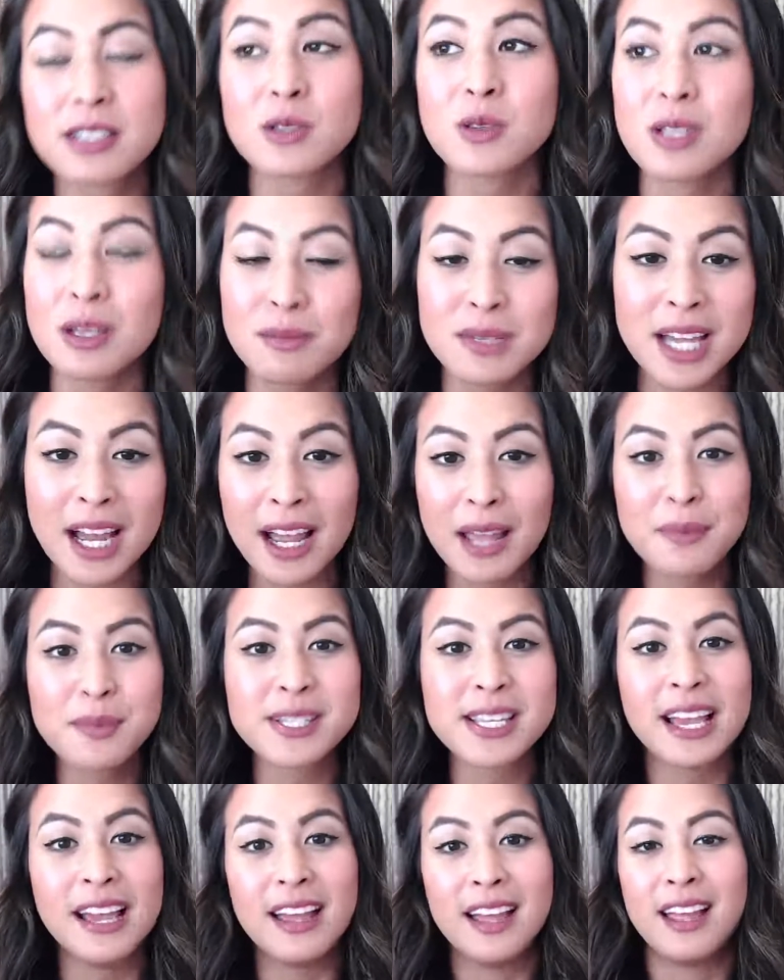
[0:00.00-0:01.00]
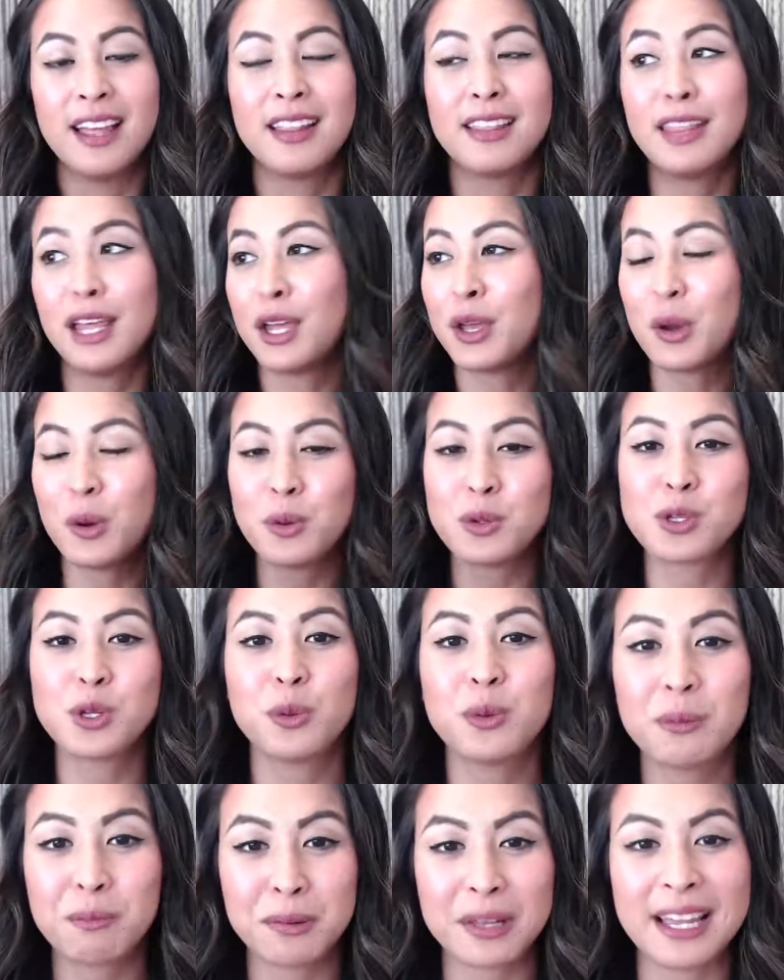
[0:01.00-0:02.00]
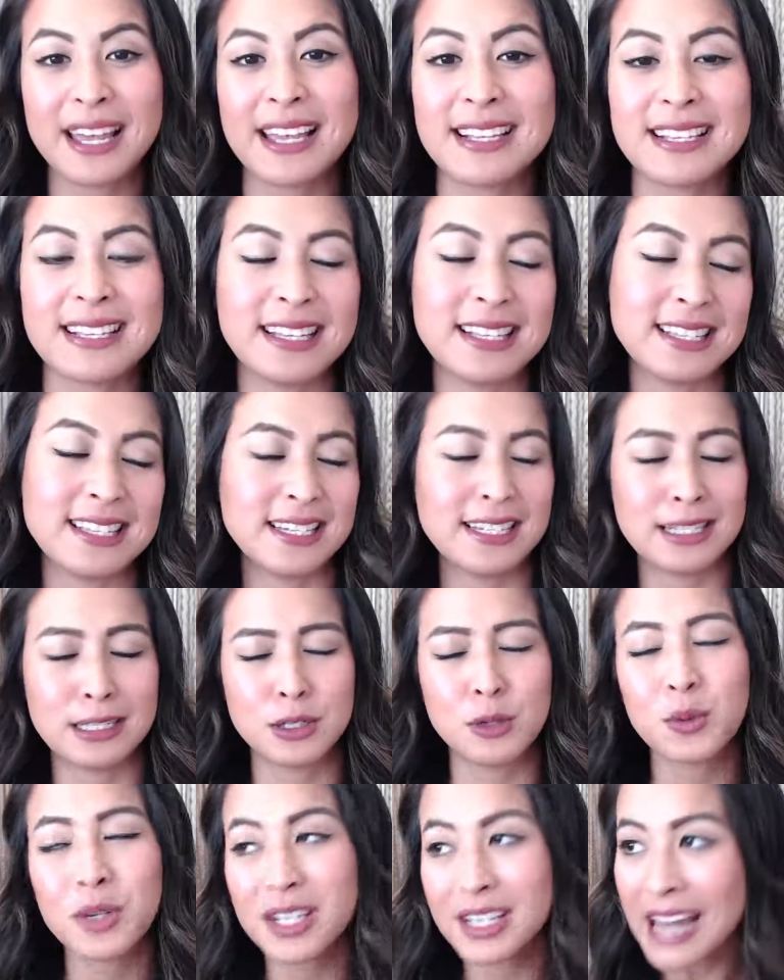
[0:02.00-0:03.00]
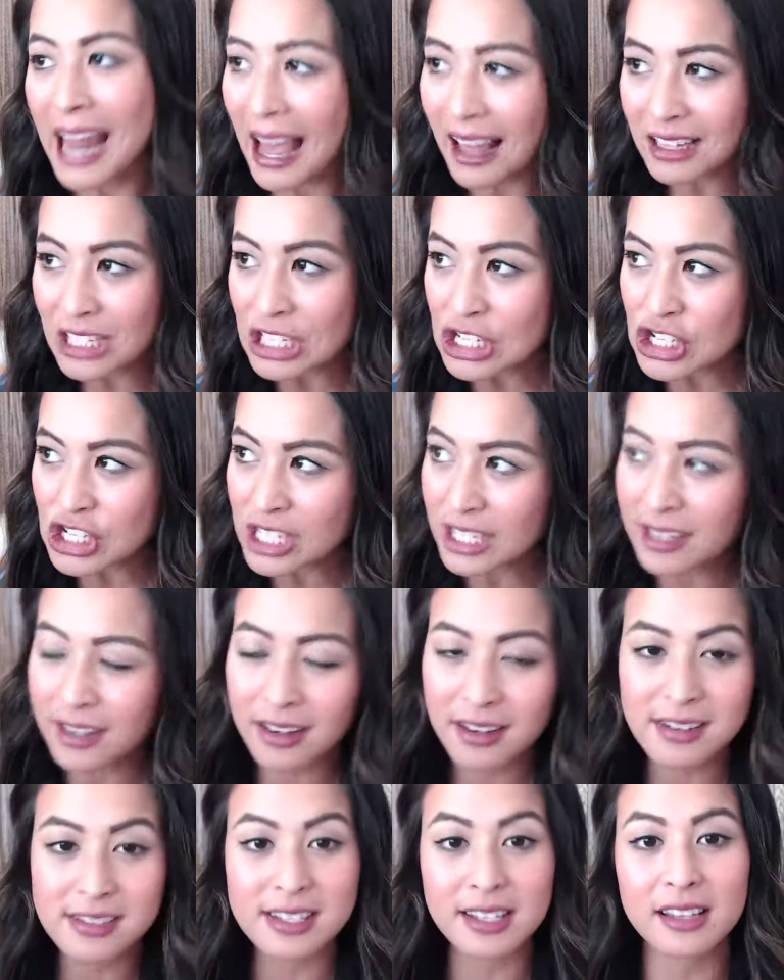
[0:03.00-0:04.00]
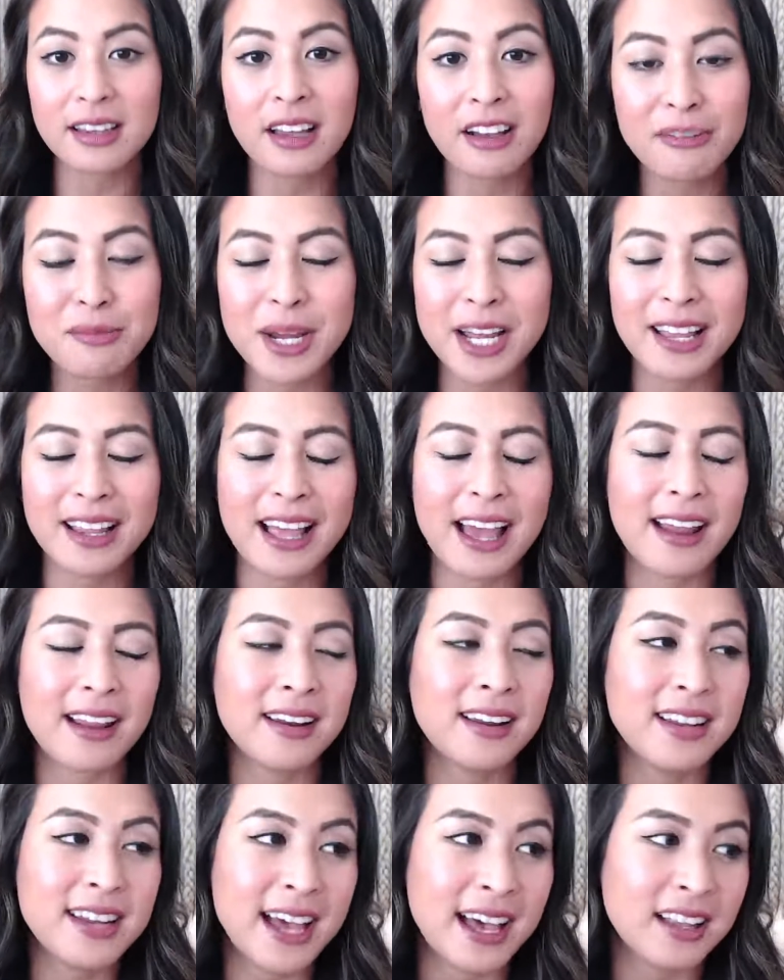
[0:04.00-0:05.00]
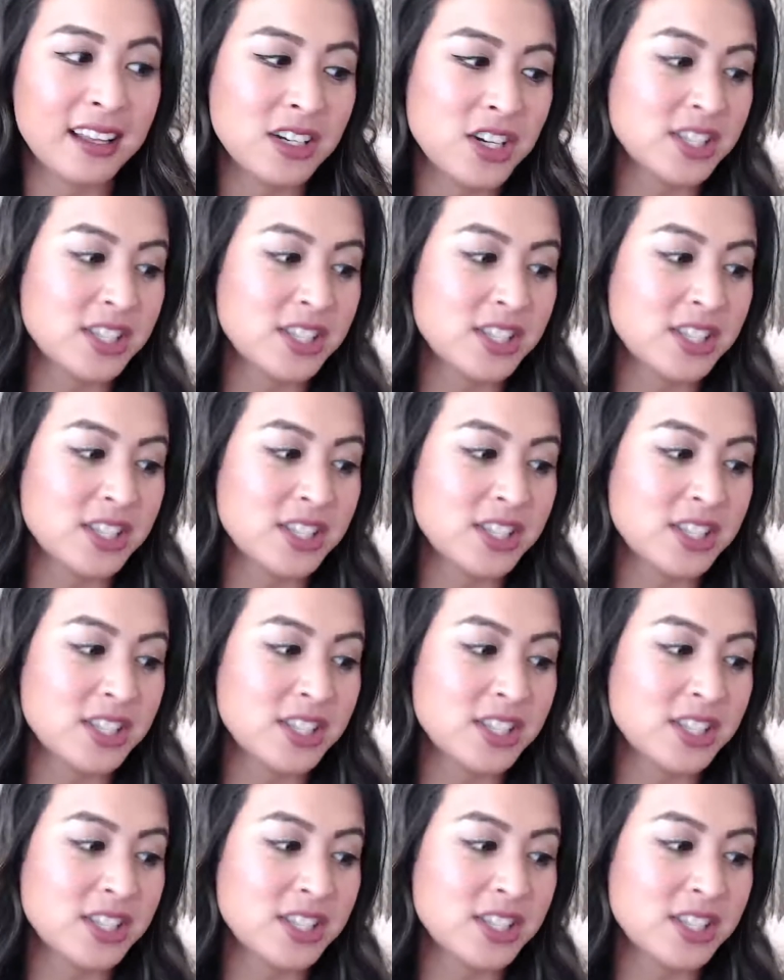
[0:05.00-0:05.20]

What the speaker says: sometimes they go to a place, let's just do an analogy here because I love my analogy.